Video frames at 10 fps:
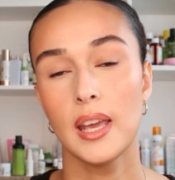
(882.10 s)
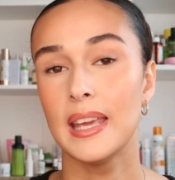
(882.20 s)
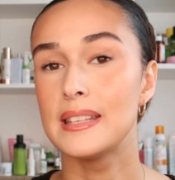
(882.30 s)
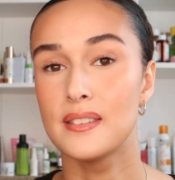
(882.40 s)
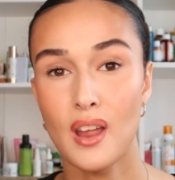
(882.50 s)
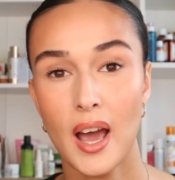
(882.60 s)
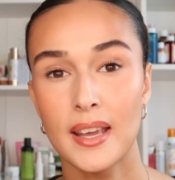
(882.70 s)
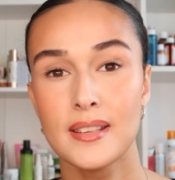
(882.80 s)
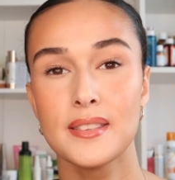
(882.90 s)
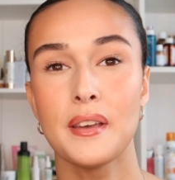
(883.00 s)
It's
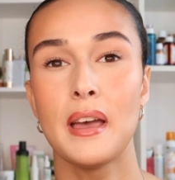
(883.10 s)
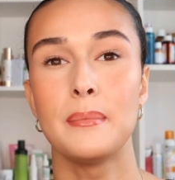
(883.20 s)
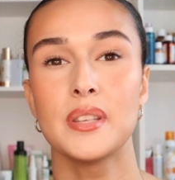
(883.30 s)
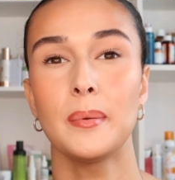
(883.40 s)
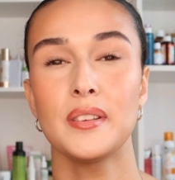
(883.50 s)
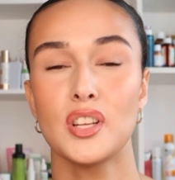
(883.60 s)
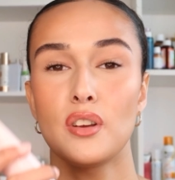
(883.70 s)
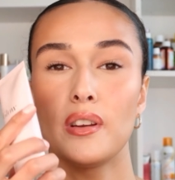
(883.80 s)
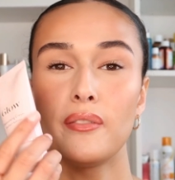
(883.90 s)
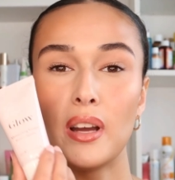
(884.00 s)
nice. Sometimes I
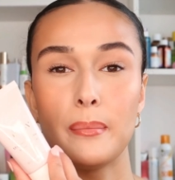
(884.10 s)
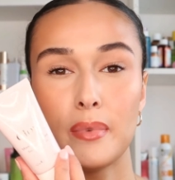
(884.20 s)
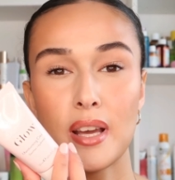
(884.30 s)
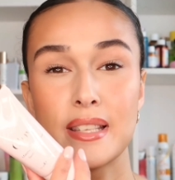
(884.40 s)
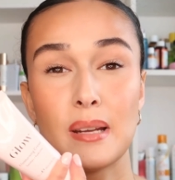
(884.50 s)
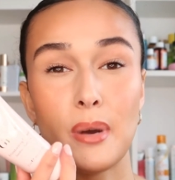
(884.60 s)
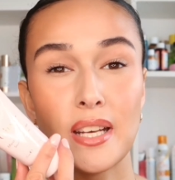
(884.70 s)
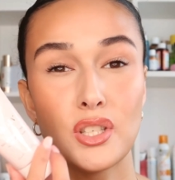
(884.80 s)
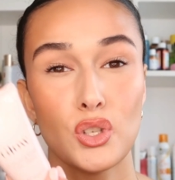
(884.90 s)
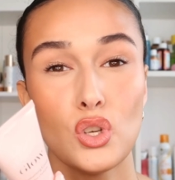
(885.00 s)
don't really find
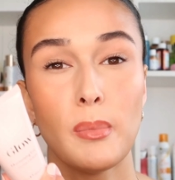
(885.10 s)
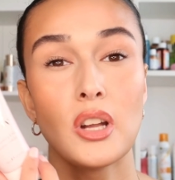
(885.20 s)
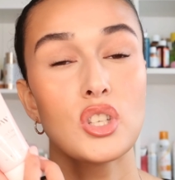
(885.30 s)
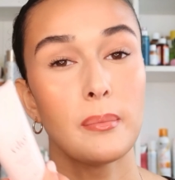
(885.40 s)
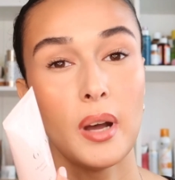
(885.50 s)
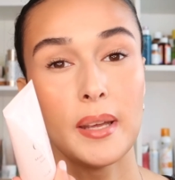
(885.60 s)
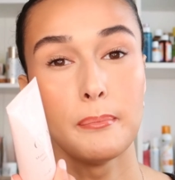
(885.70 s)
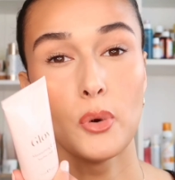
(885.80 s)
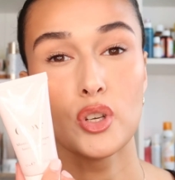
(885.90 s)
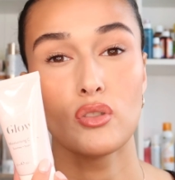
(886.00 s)
niacinamide too much in my
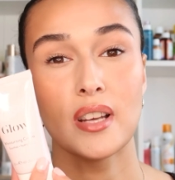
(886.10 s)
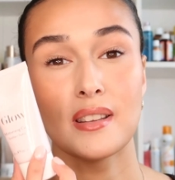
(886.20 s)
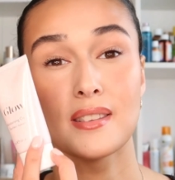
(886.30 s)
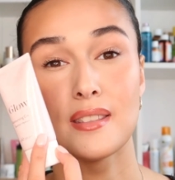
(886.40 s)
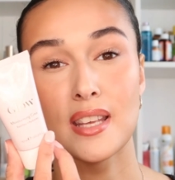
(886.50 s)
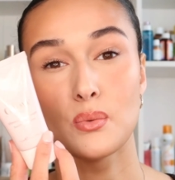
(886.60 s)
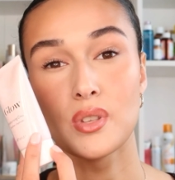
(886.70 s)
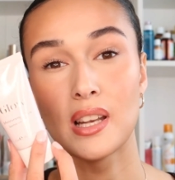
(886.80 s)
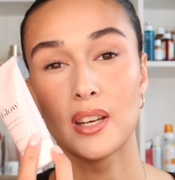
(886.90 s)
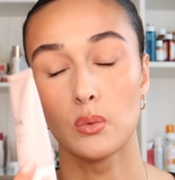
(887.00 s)
moisturizer, so this
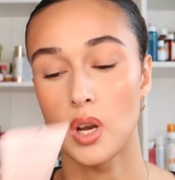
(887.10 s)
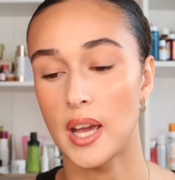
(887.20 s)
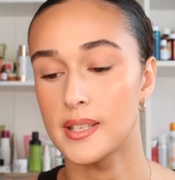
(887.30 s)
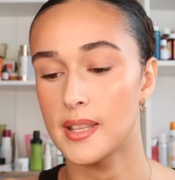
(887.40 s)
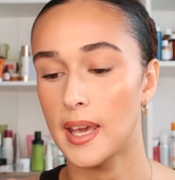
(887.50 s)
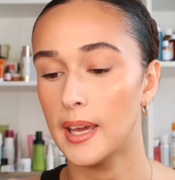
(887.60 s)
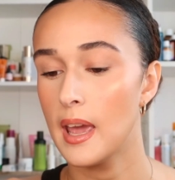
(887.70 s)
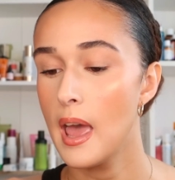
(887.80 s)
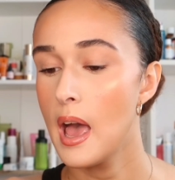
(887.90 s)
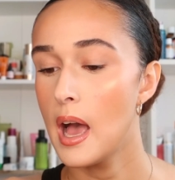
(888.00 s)
was a little nice thing.
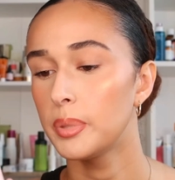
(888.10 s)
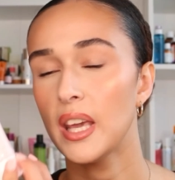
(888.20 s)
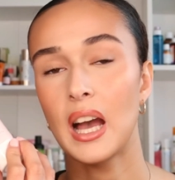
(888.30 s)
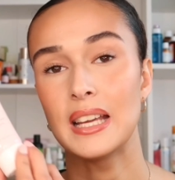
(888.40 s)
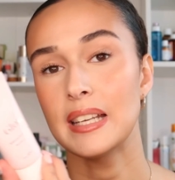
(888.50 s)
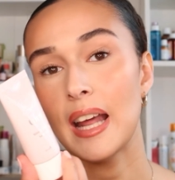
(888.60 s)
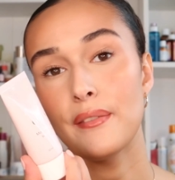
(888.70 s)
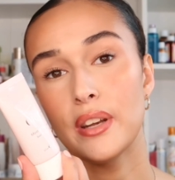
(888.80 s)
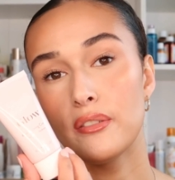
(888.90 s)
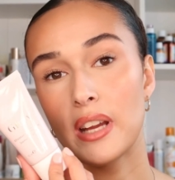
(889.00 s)
But yeah, I didn't
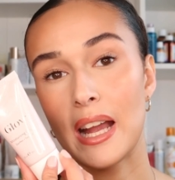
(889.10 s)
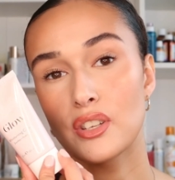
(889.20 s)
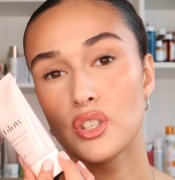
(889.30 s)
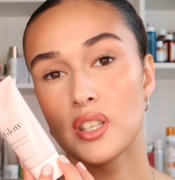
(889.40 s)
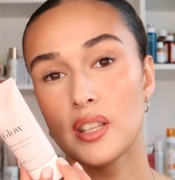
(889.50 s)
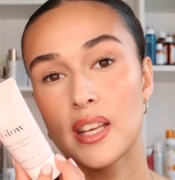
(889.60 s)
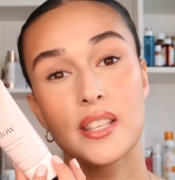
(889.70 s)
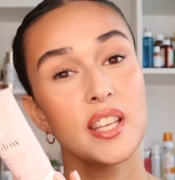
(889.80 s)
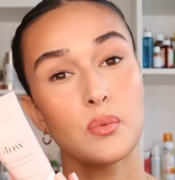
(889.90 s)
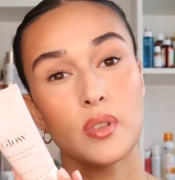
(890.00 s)
have any reaction to this.
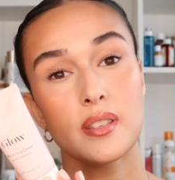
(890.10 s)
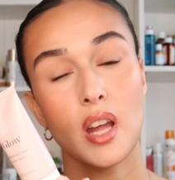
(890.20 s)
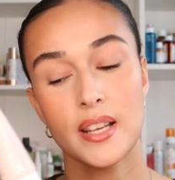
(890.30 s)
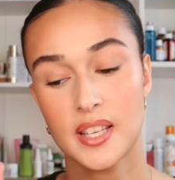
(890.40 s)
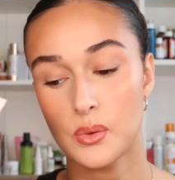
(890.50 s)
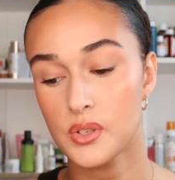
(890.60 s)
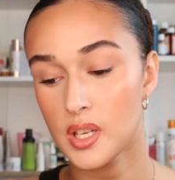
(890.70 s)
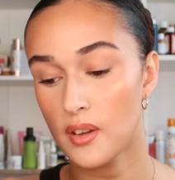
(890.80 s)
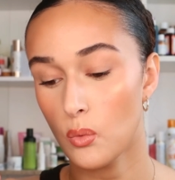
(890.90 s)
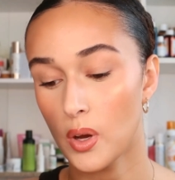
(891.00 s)
This one's nice. This one's
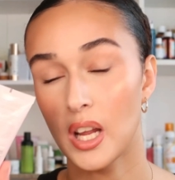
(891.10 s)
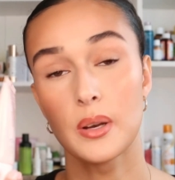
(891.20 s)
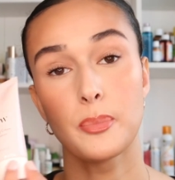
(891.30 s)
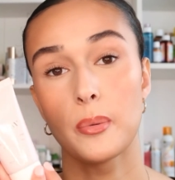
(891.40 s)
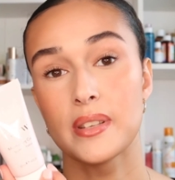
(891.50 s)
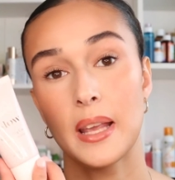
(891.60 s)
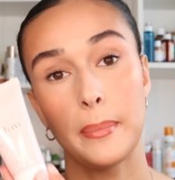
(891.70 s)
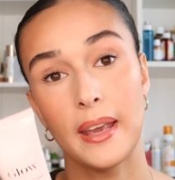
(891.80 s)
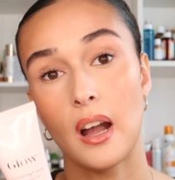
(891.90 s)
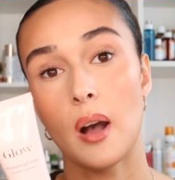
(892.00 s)
another one I would probably say
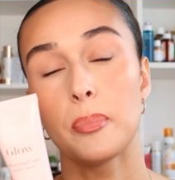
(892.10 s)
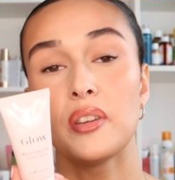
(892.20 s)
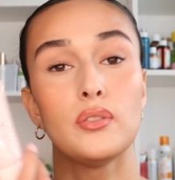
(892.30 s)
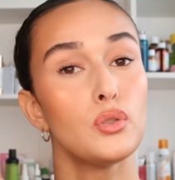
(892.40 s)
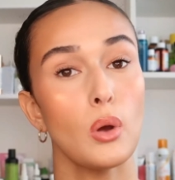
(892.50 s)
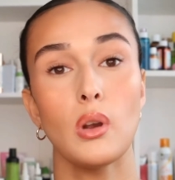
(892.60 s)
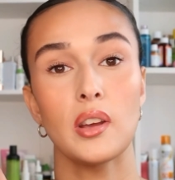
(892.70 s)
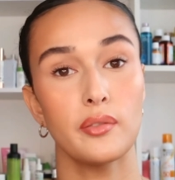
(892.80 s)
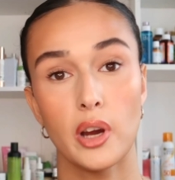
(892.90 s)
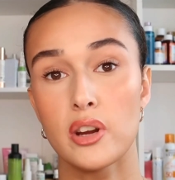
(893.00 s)
pick up. But if you don't
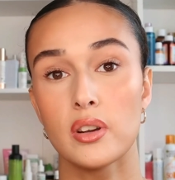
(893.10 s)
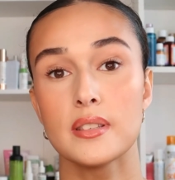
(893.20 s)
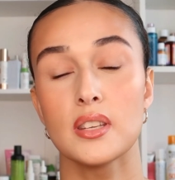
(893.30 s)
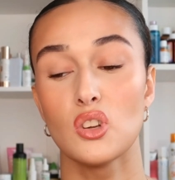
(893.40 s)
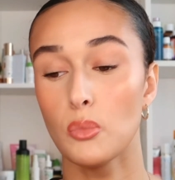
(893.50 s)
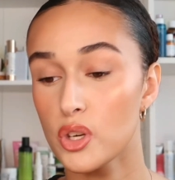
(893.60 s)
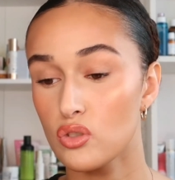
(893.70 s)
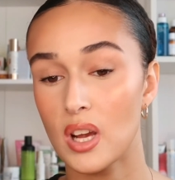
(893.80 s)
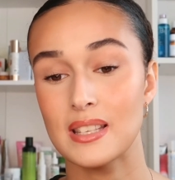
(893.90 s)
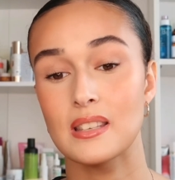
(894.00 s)
like fragrance in your
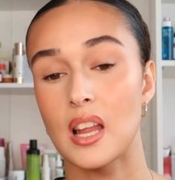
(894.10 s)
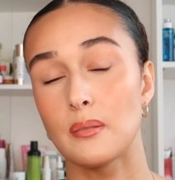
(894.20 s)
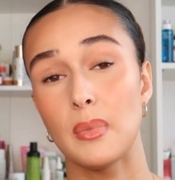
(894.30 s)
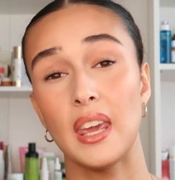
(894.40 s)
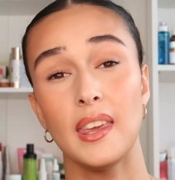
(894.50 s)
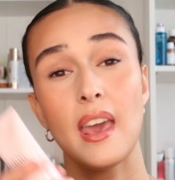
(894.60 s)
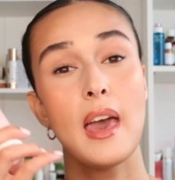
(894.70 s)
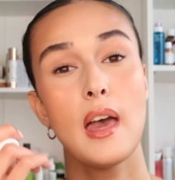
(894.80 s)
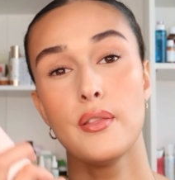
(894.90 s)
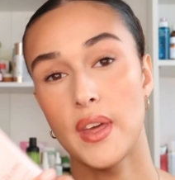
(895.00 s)
moisturizers like me,
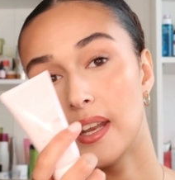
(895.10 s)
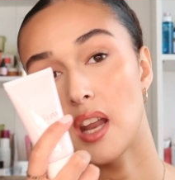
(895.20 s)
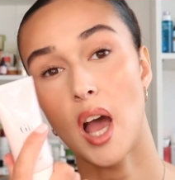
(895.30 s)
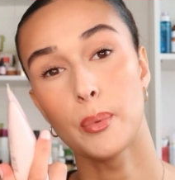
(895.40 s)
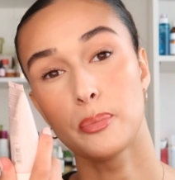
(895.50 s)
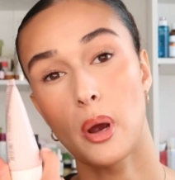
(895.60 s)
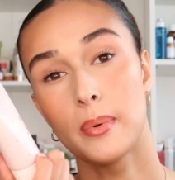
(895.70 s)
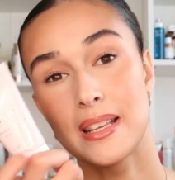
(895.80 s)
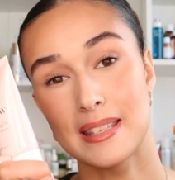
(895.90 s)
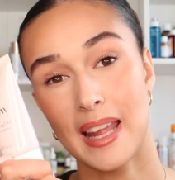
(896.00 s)
then I would
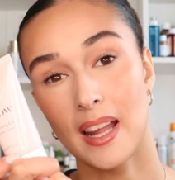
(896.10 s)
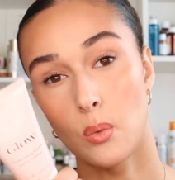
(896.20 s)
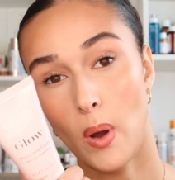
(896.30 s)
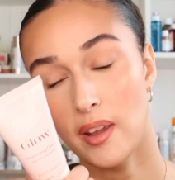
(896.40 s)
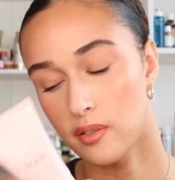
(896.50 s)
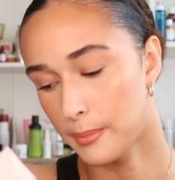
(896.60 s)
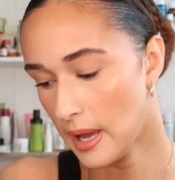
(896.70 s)
probably stay away from